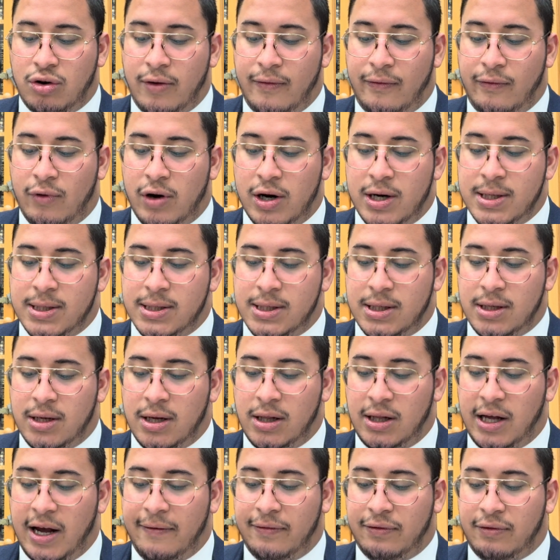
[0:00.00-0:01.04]
if one is in a
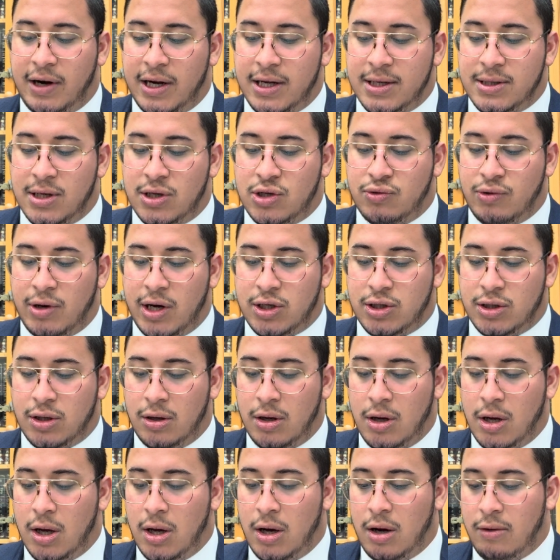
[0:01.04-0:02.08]
life-threatening situation,
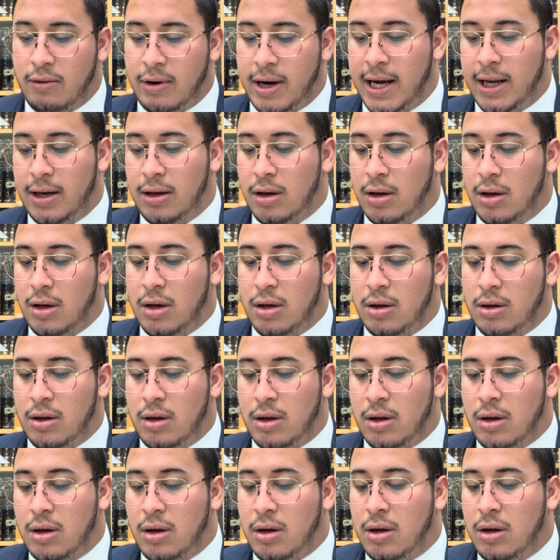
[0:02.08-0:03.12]
right?
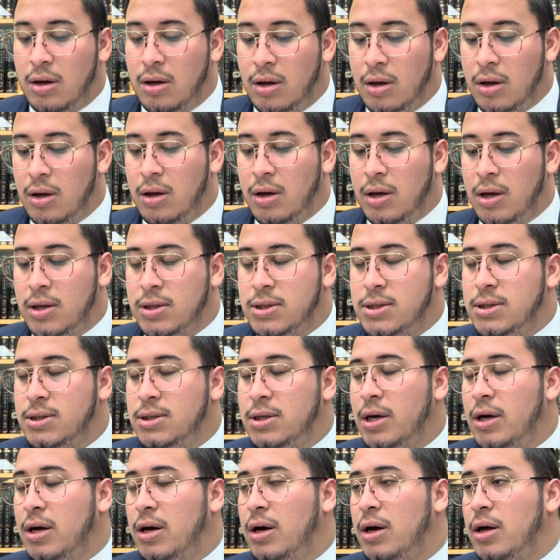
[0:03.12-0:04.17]
This is
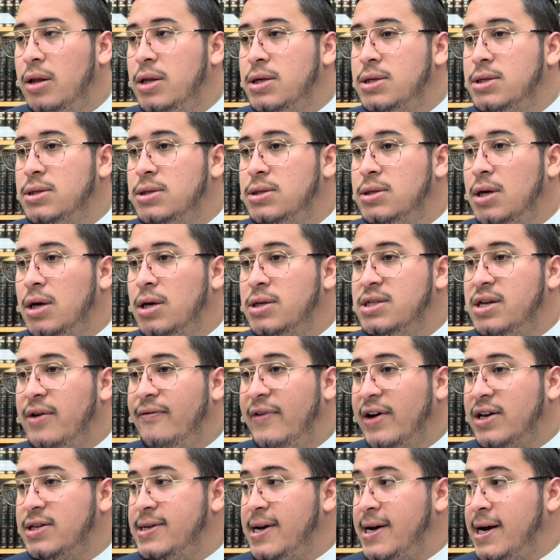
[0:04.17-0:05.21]
a
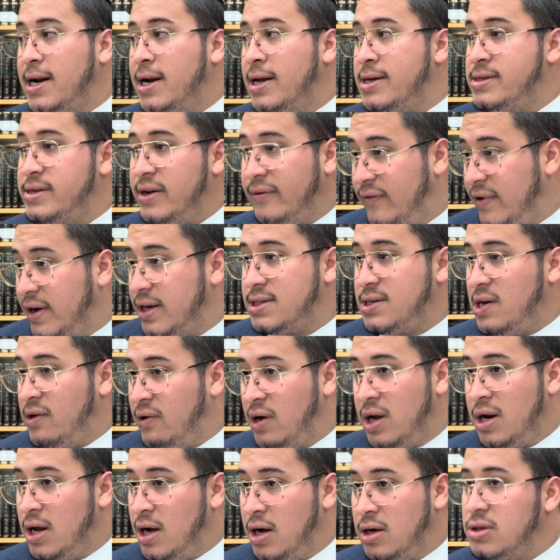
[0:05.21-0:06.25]
suffix sakana. Suffix
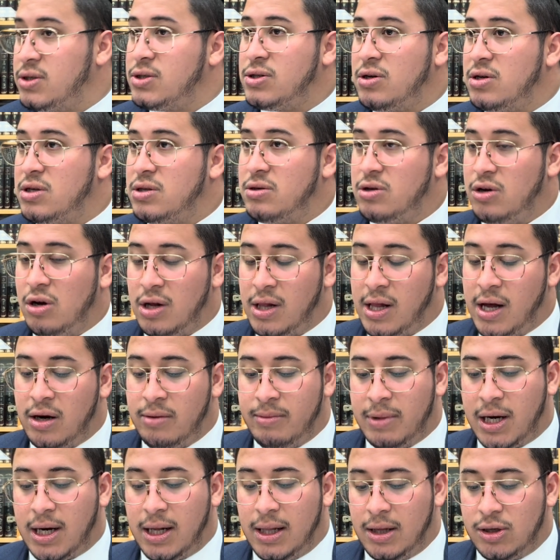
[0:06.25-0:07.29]
sakana also you're allowed to
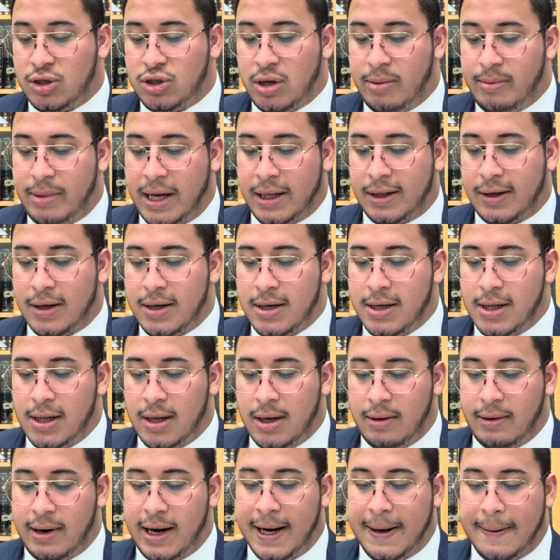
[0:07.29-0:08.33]
mechal Shabbat,
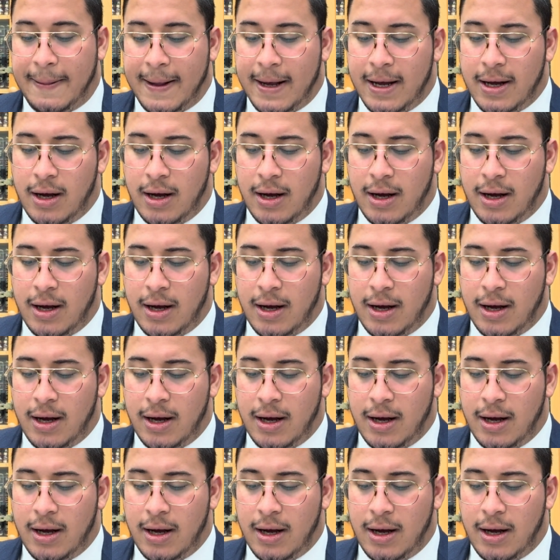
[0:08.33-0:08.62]
right?